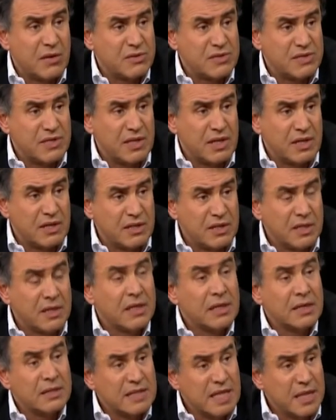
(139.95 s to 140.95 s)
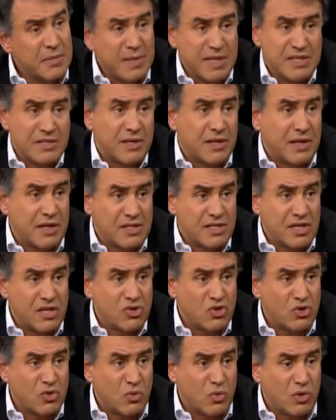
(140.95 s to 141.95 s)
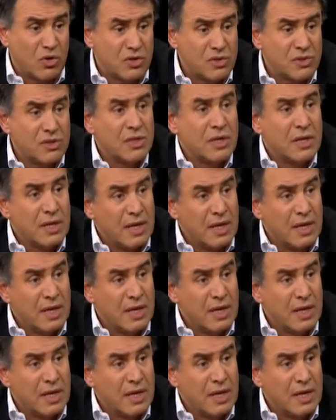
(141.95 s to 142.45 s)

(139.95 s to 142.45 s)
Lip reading: austerity, that makes the recession worse.